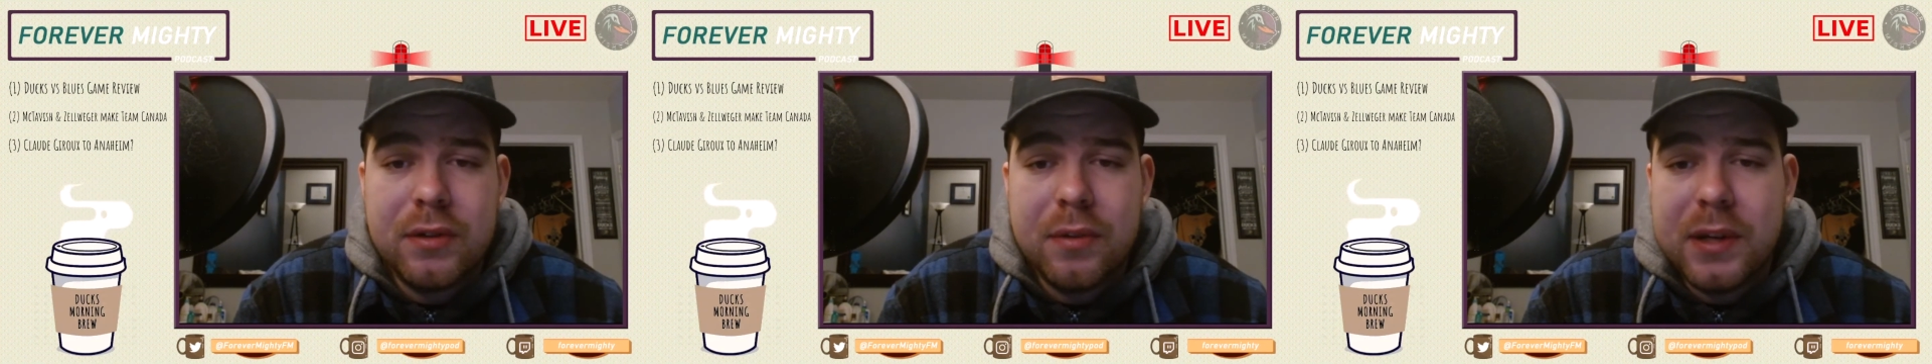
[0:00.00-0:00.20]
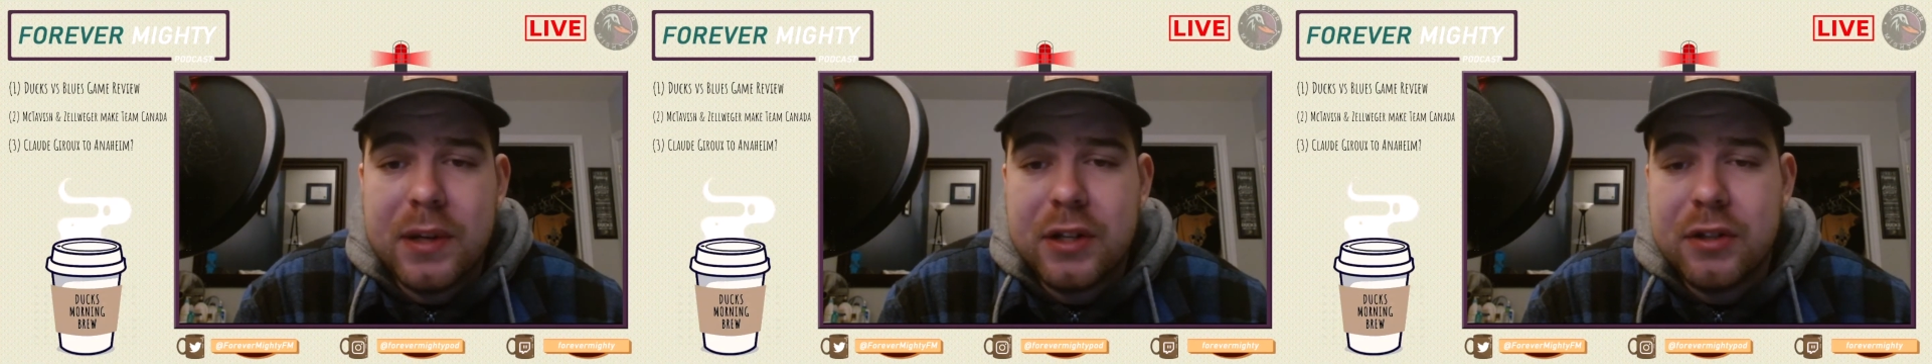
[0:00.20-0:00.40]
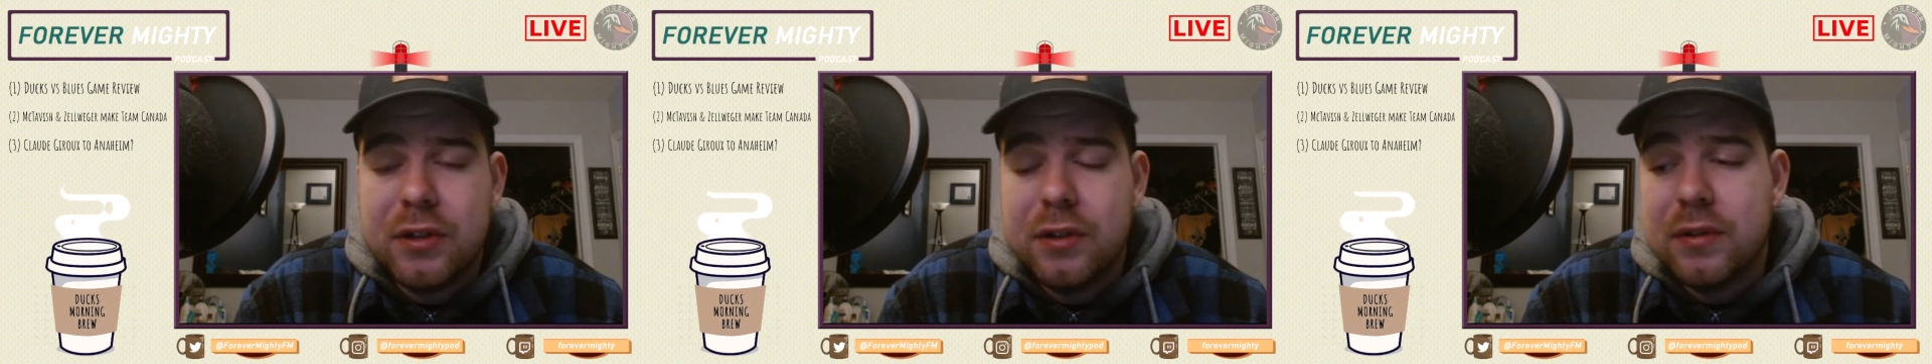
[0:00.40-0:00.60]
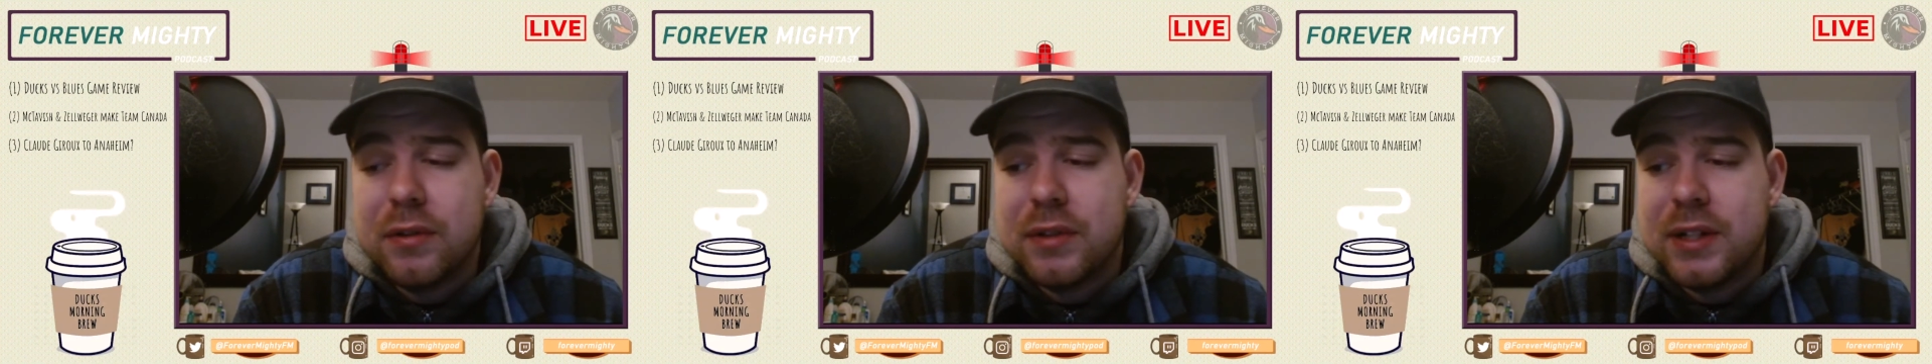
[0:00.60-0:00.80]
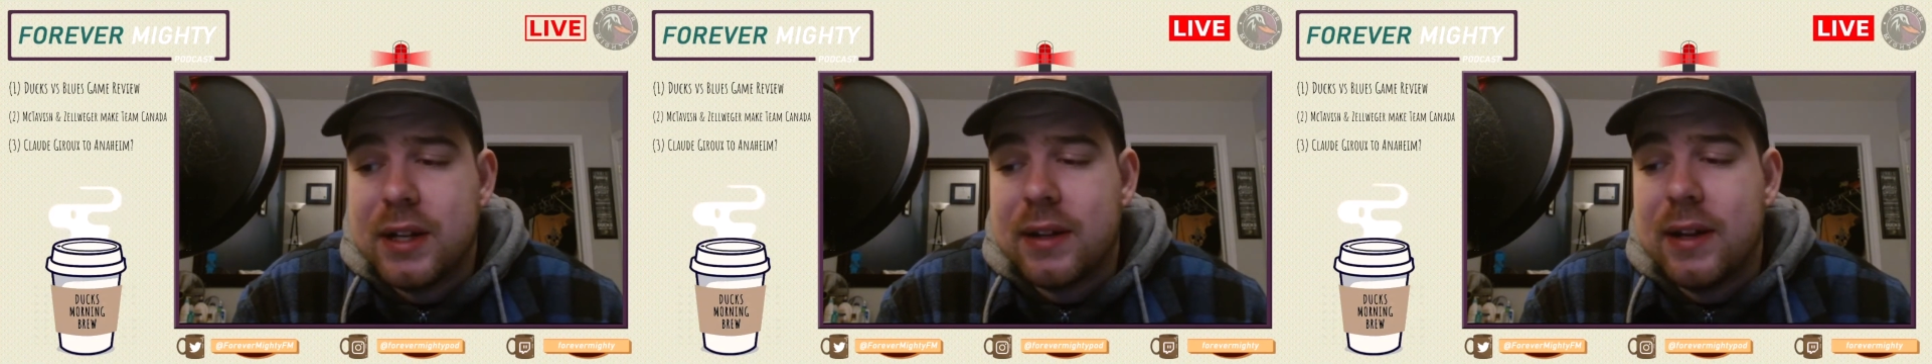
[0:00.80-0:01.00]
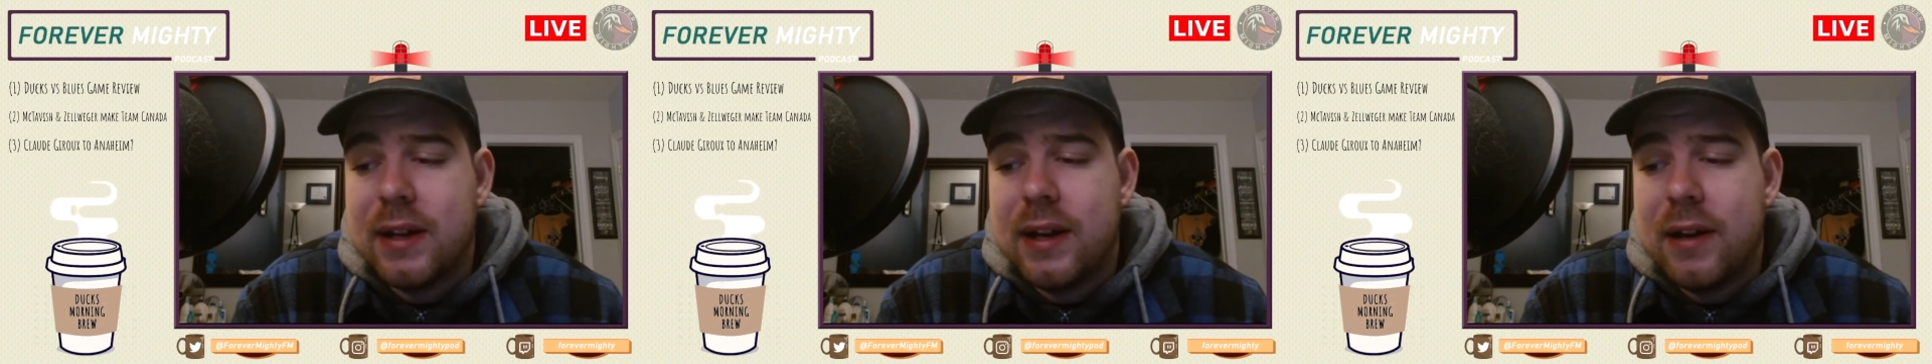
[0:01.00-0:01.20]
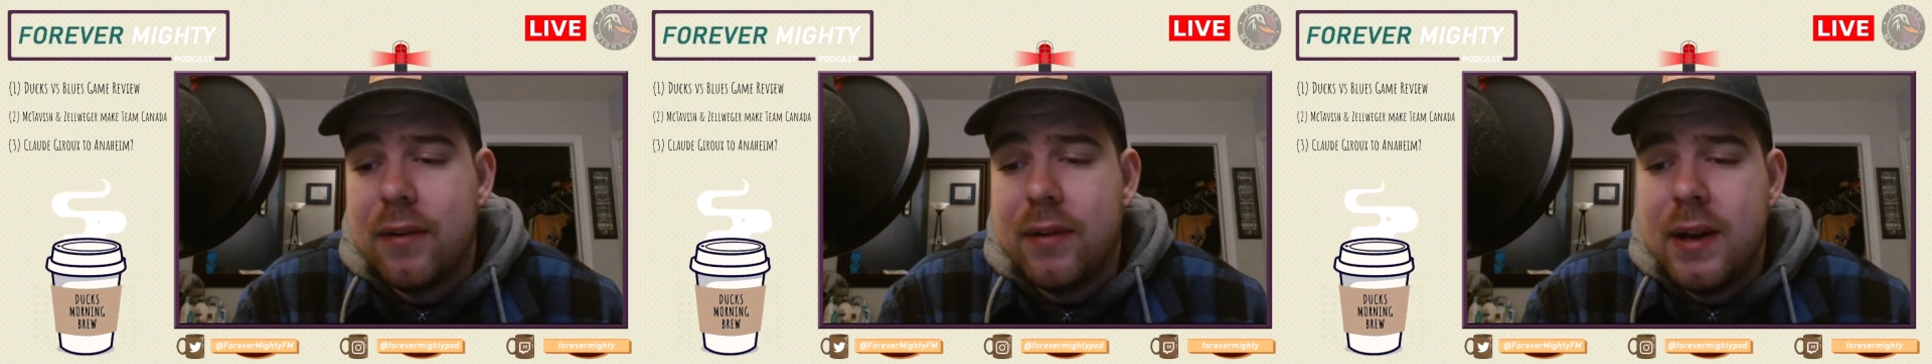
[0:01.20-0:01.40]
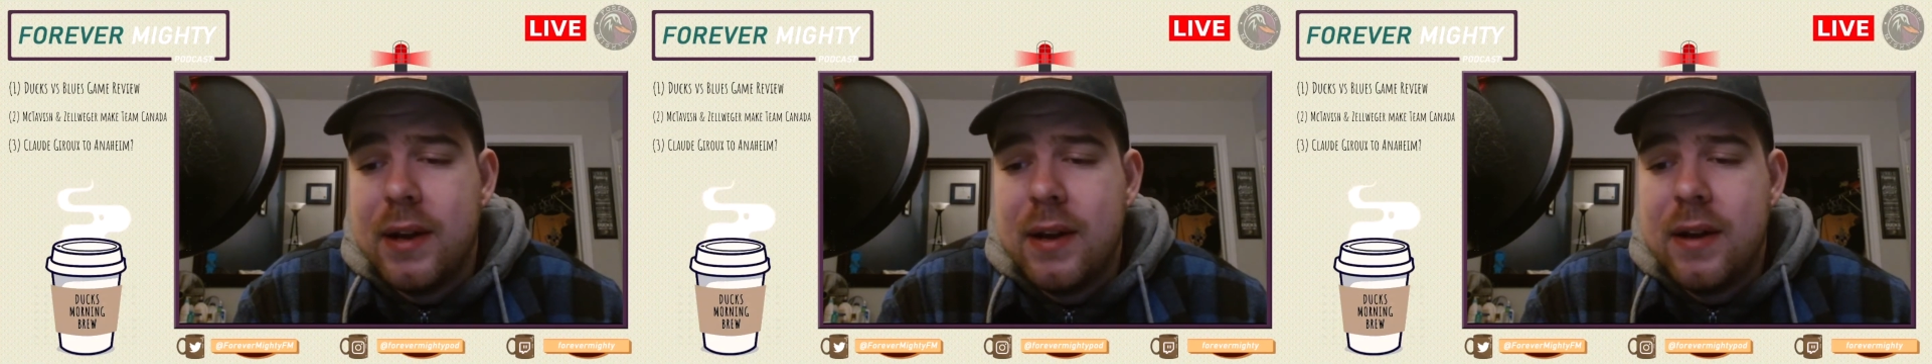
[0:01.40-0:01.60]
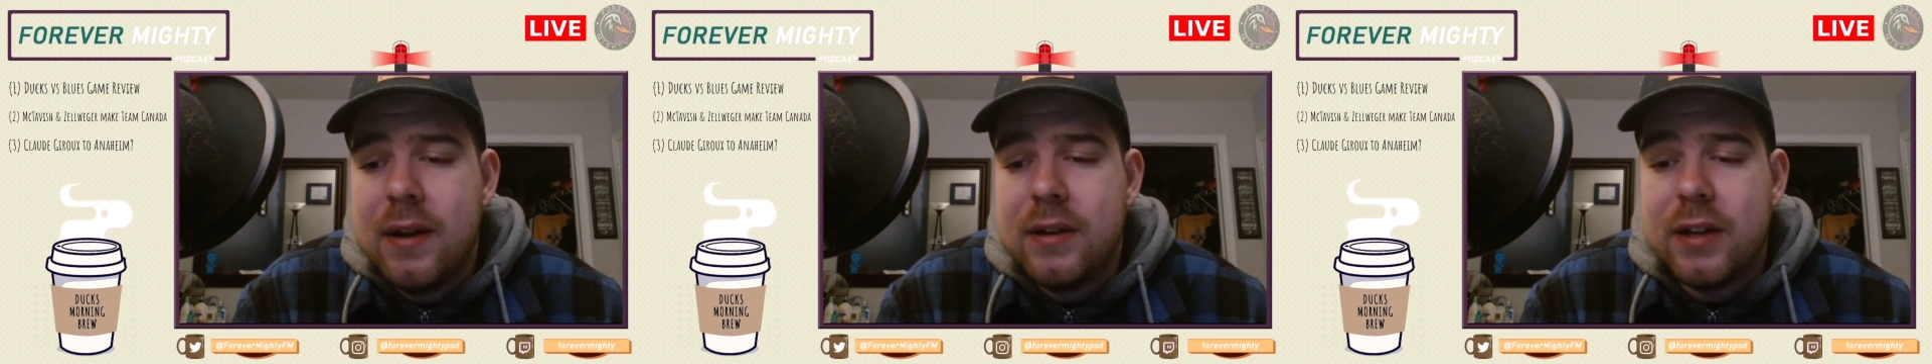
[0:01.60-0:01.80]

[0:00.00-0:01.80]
so make sure you go check that out.